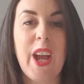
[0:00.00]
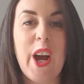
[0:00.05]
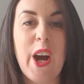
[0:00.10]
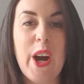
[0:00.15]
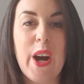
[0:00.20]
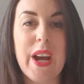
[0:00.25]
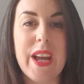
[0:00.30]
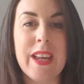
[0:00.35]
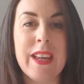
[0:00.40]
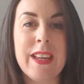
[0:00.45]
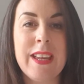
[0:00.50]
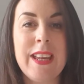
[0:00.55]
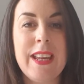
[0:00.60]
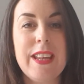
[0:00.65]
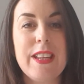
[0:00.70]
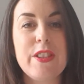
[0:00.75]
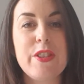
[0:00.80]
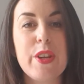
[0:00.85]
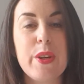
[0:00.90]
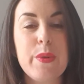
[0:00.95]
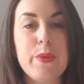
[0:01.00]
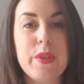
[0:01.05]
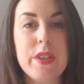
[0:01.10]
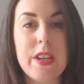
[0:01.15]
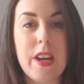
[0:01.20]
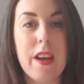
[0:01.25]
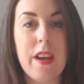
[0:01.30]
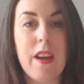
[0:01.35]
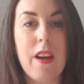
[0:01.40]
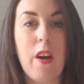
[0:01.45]
Hi, so
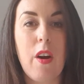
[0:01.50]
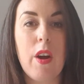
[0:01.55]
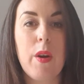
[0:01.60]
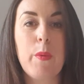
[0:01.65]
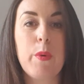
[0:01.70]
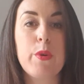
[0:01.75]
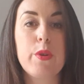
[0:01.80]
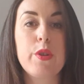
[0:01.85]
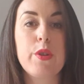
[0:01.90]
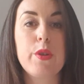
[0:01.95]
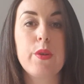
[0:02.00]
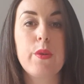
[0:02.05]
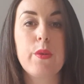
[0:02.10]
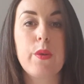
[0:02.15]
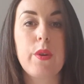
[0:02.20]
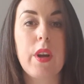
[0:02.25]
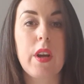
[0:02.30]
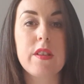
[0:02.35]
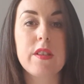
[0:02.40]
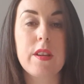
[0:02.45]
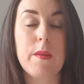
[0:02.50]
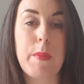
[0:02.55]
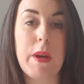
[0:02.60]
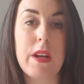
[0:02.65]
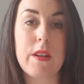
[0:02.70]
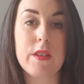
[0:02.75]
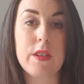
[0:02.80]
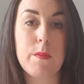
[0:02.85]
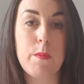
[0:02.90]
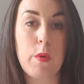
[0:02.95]
today I want to talk
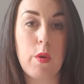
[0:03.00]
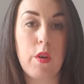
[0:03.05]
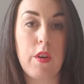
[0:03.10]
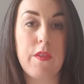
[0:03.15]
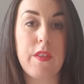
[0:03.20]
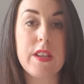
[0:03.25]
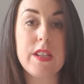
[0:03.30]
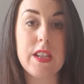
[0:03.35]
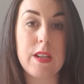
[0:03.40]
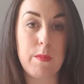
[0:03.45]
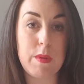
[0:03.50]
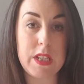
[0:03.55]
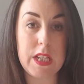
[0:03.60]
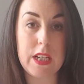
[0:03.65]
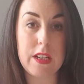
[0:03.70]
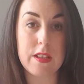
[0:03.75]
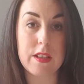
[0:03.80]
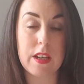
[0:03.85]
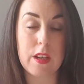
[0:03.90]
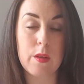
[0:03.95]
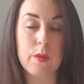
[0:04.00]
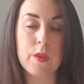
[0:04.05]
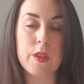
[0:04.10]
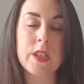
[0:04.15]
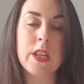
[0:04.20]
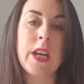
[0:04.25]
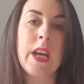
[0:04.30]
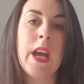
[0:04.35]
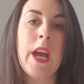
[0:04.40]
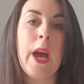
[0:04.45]
about some more of the DBT
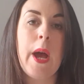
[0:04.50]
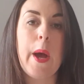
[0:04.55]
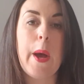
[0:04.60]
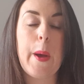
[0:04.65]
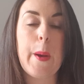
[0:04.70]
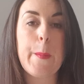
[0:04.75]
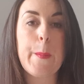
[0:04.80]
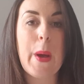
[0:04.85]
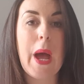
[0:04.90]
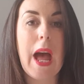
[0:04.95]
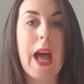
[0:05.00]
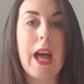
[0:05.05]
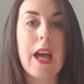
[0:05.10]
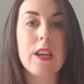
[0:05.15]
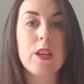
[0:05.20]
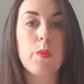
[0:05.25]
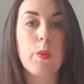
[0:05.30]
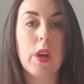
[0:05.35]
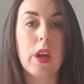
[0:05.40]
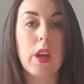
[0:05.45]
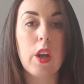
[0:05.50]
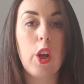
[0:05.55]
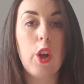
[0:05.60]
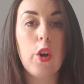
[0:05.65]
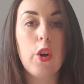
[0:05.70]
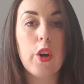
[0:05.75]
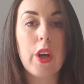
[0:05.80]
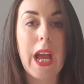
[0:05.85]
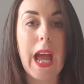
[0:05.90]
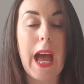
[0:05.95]
skills and we're going to
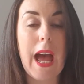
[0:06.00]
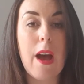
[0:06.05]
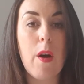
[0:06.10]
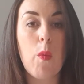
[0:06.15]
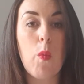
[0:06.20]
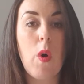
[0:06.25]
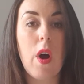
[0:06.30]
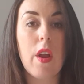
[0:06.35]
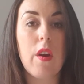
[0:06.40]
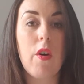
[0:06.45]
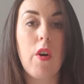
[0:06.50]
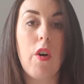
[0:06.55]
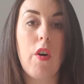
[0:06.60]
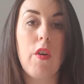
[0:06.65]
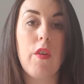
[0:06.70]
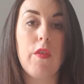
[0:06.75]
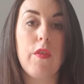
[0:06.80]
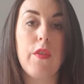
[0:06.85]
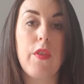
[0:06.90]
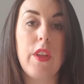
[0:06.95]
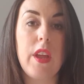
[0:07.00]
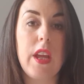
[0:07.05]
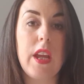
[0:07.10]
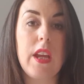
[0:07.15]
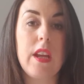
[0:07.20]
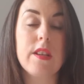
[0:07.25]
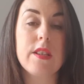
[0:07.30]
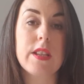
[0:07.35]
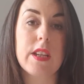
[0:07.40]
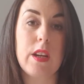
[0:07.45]
look at one of
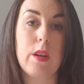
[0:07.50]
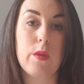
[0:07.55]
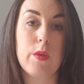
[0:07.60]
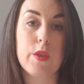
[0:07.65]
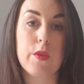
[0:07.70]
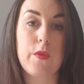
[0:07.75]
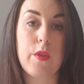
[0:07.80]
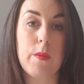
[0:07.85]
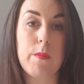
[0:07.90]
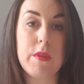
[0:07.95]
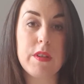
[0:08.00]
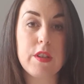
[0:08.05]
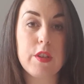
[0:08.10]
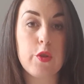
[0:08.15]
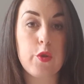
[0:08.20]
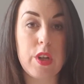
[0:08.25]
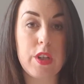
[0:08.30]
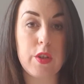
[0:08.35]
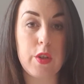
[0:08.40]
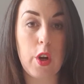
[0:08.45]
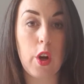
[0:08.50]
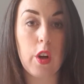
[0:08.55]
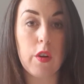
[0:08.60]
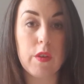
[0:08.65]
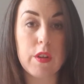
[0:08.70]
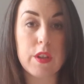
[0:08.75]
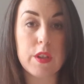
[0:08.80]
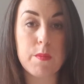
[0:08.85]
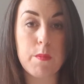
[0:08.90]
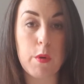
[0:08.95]
the skills from the distress
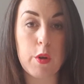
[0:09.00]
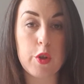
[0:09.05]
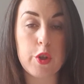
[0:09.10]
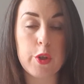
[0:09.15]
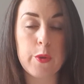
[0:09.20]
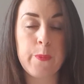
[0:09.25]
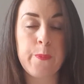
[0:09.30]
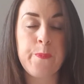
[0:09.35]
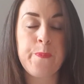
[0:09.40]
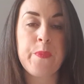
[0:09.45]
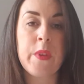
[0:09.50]
tolerance module.